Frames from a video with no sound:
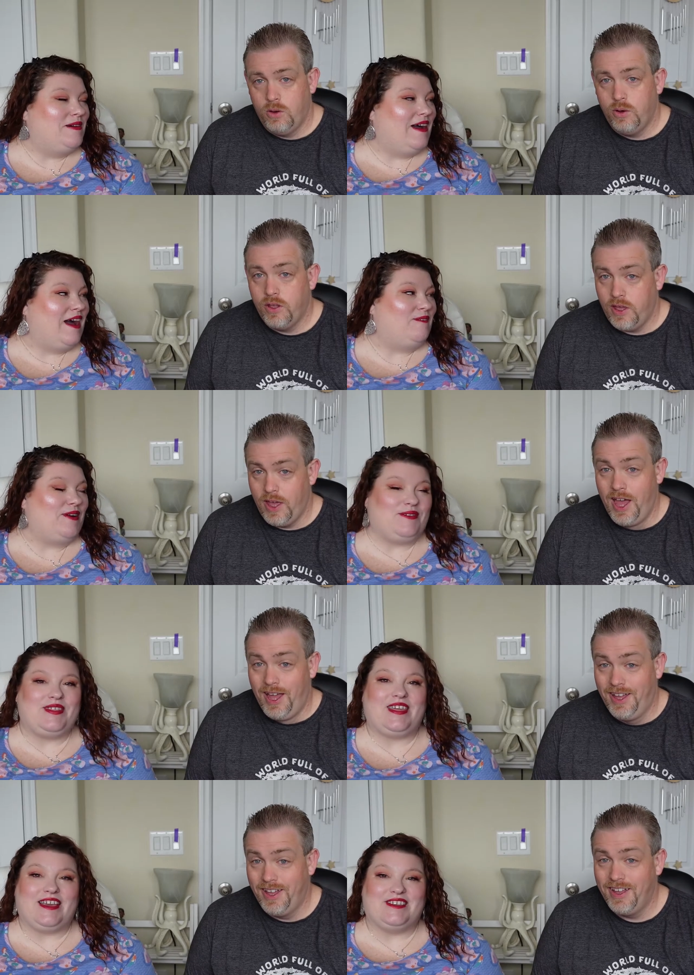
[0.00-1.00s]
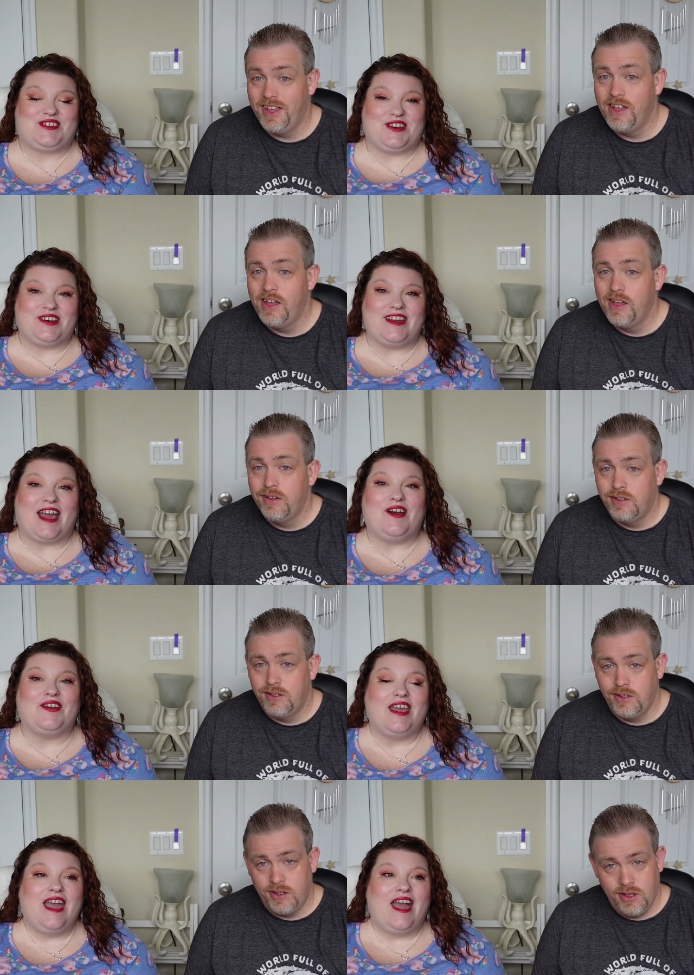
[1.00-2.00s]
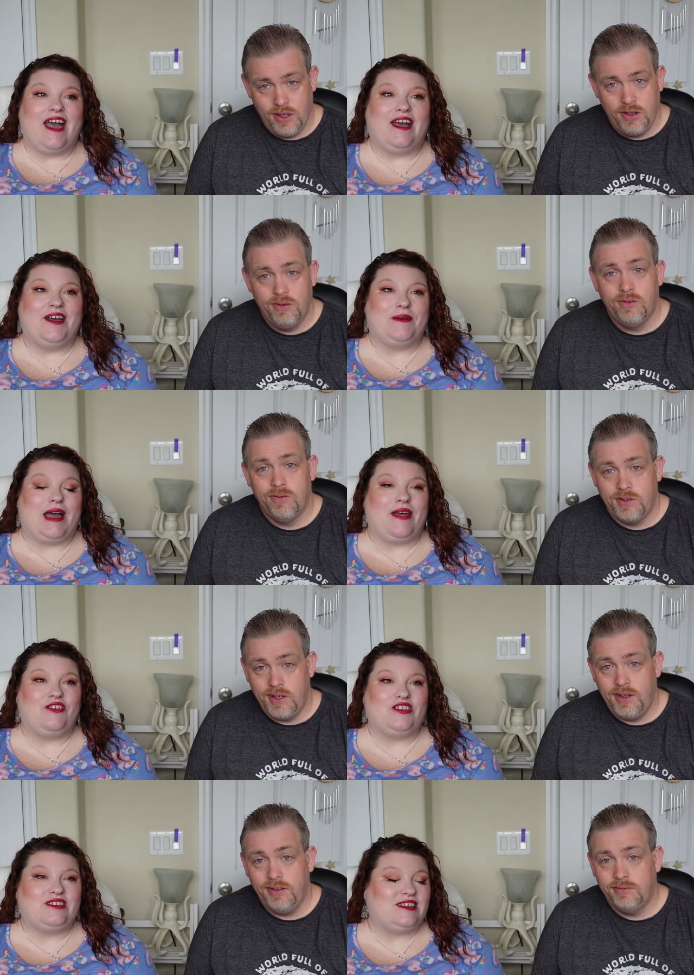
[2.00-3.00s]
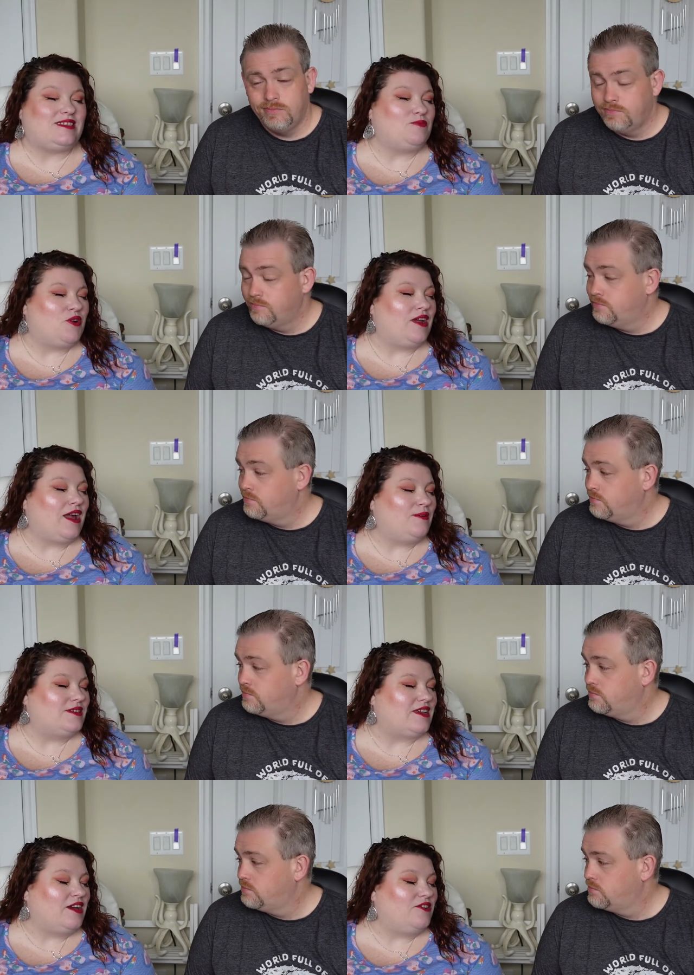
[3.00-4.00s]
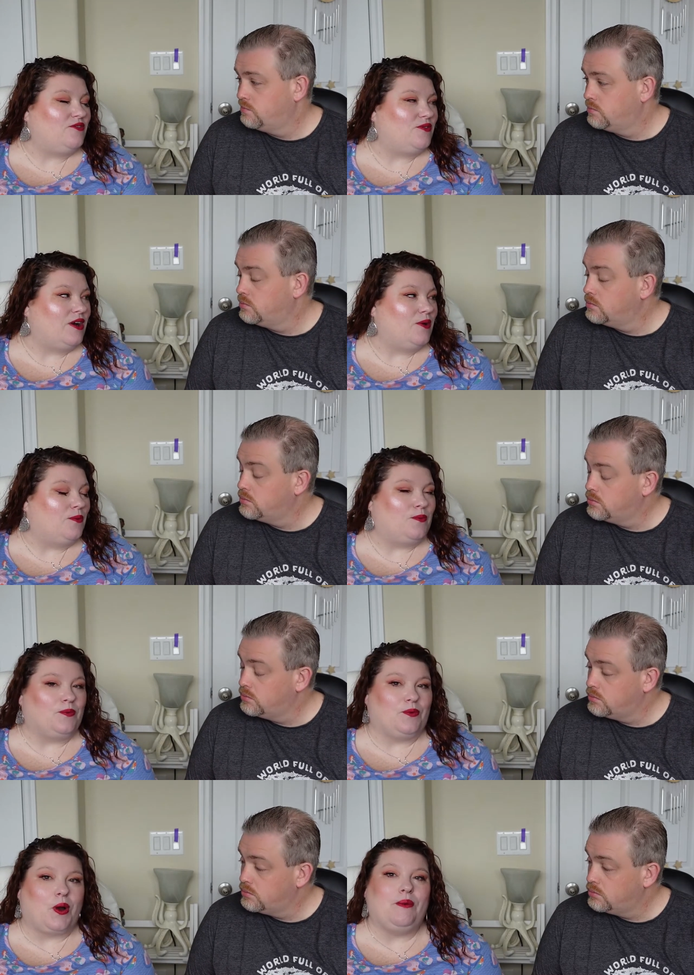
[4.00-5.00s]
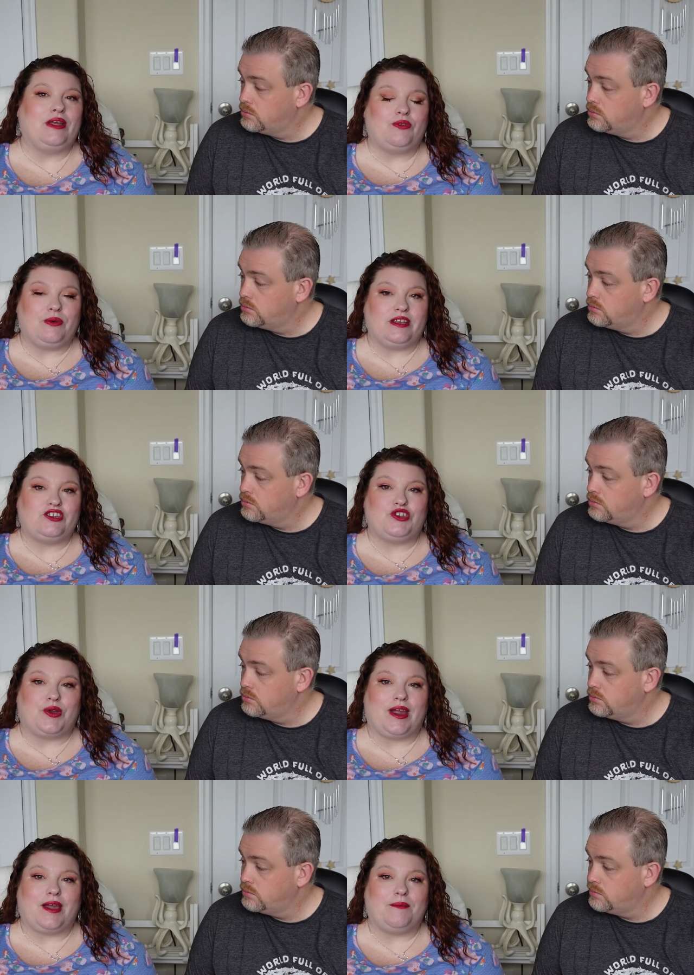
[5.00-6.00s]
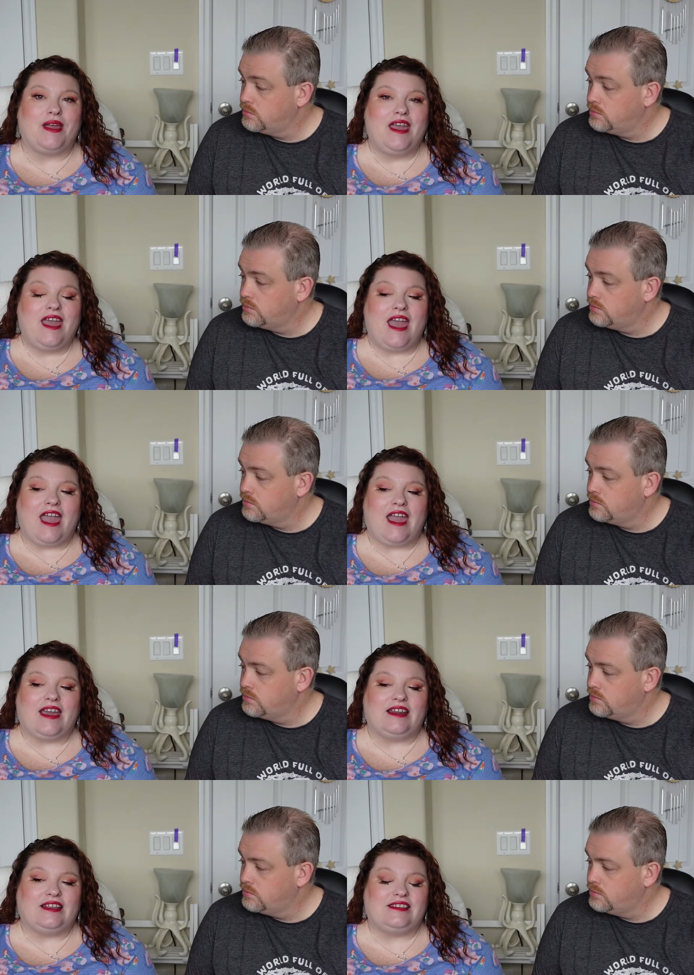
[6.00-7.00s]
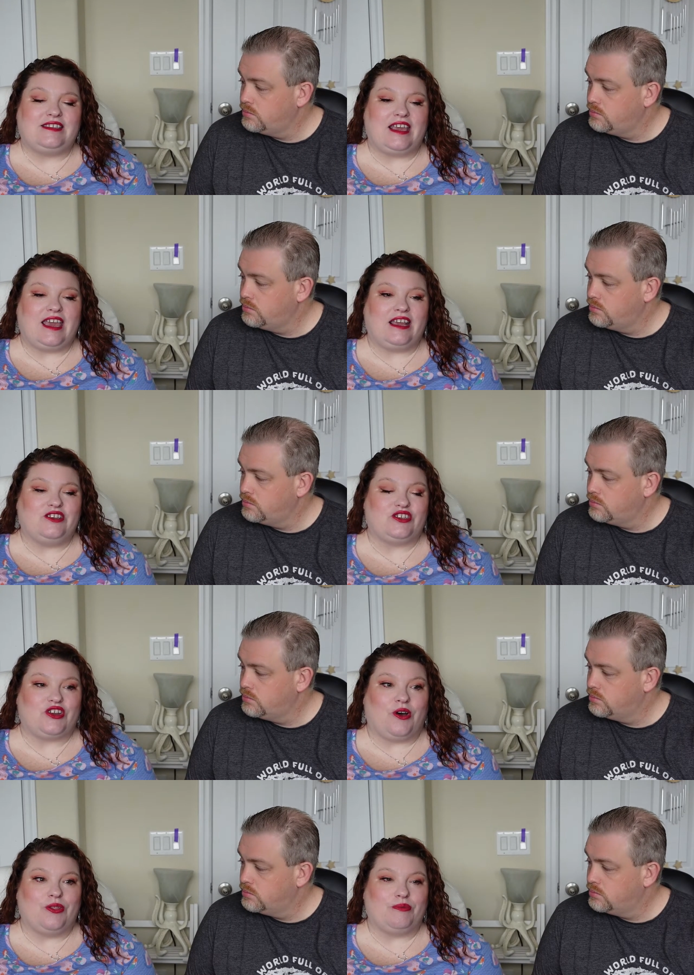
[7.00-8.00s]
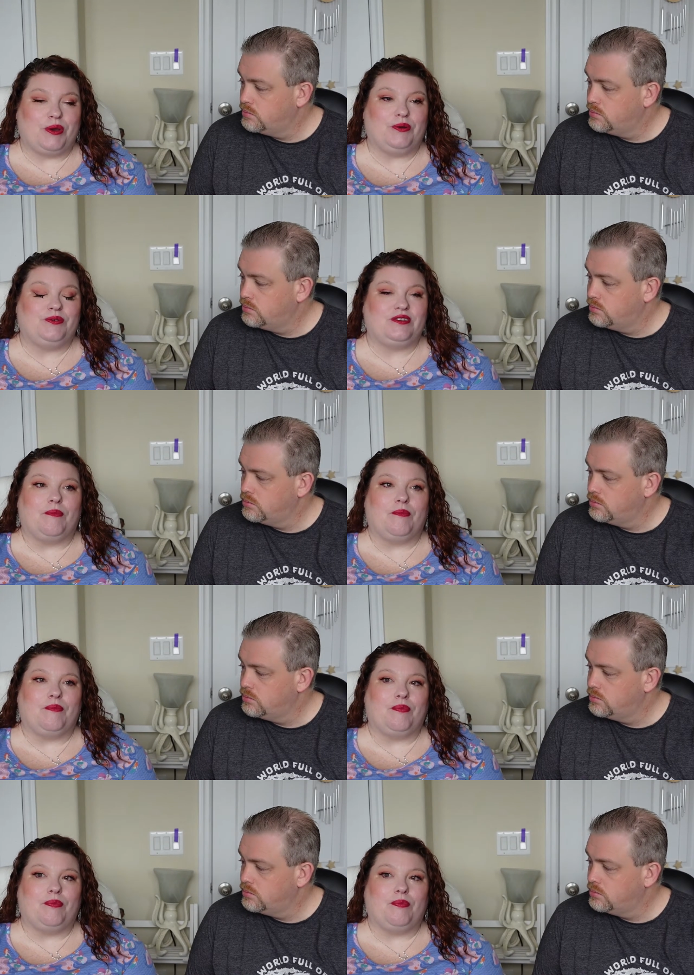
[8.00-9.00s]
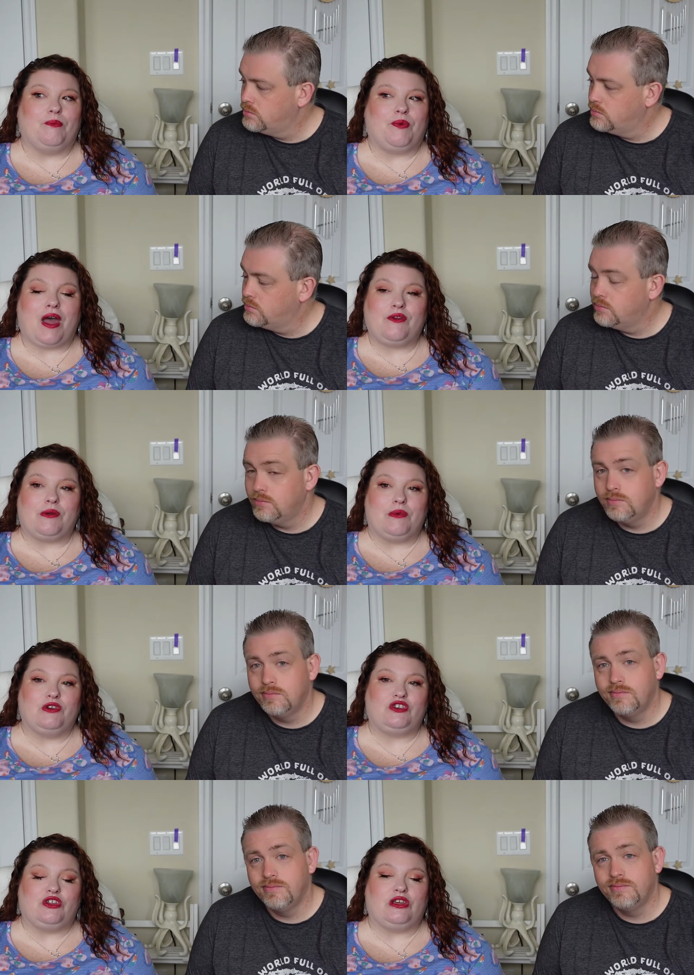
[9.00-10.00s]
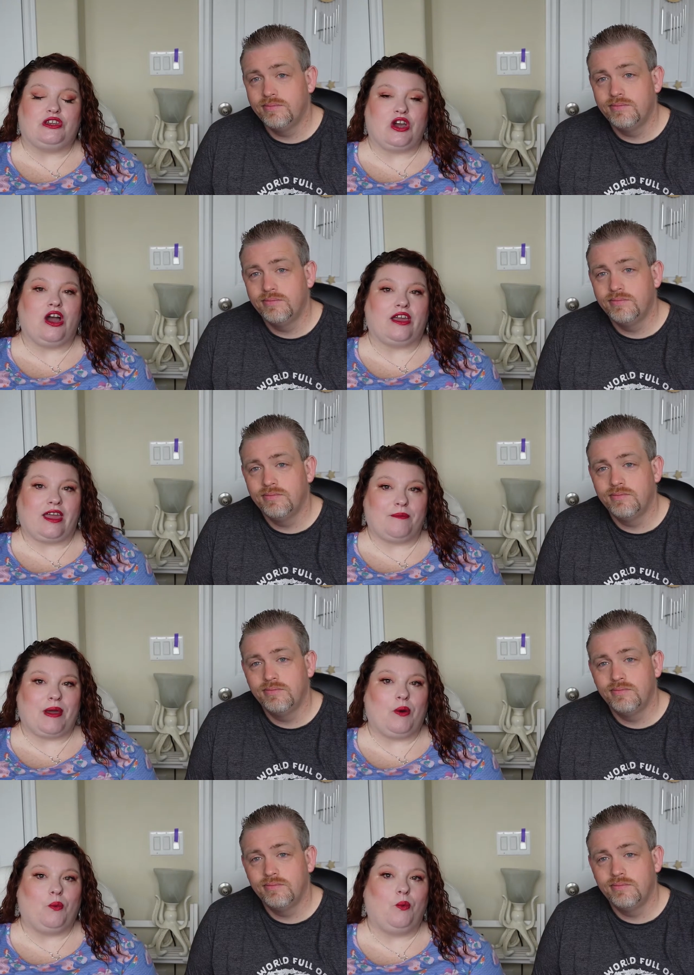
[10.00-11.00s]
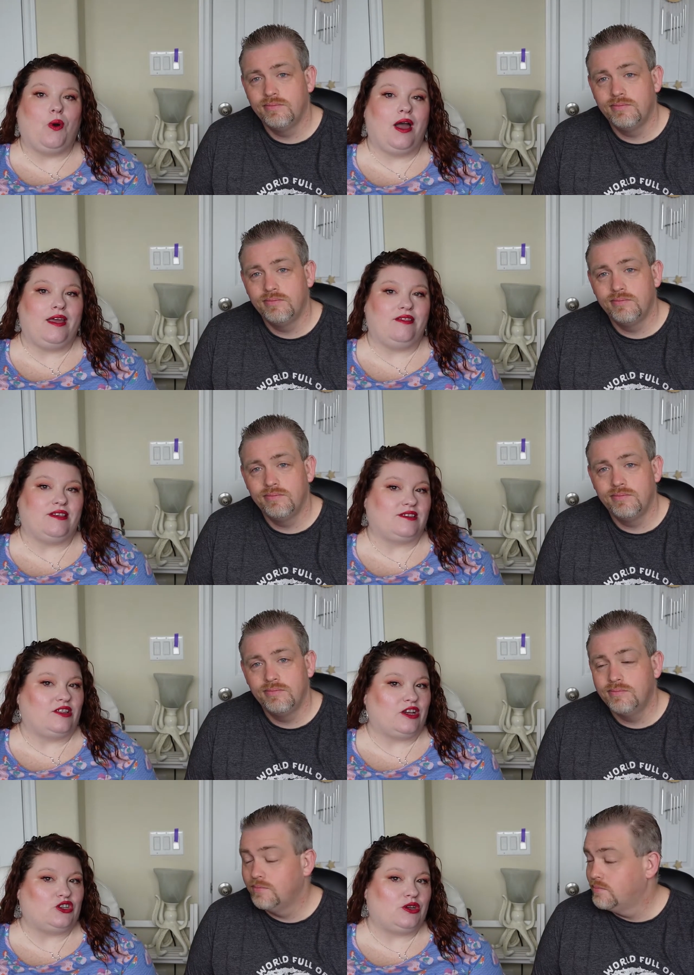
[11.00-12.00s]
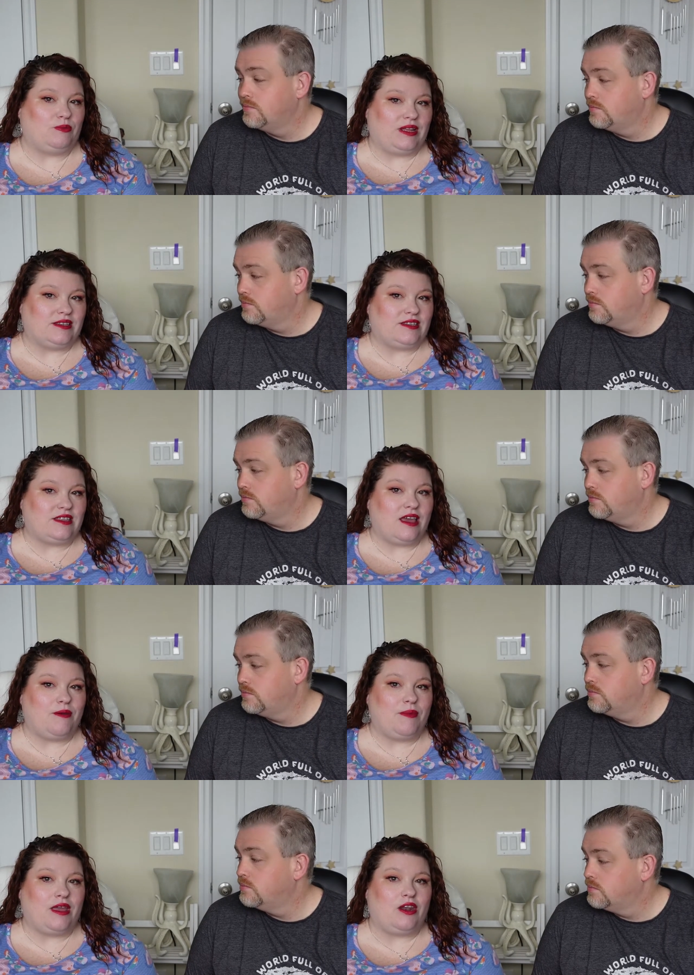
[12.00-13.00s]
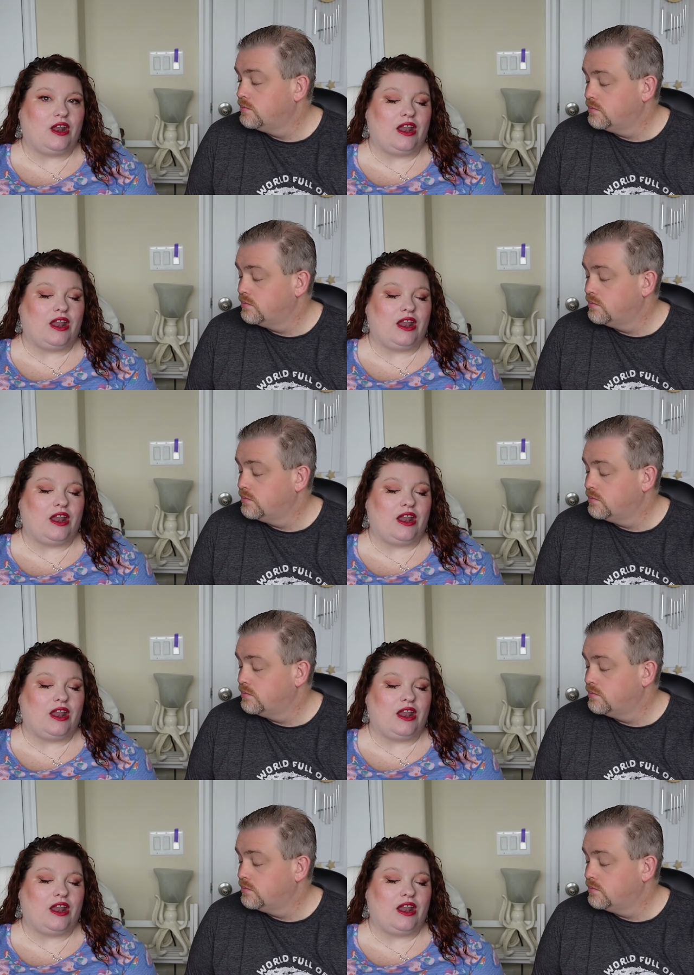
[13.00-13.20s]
Speaker 1: about how everything has turned out. Uh, yeah. Just this morning I was kind of uh, going through Instagram and seeing just all the posts rather emotionally talking about what this election means to them and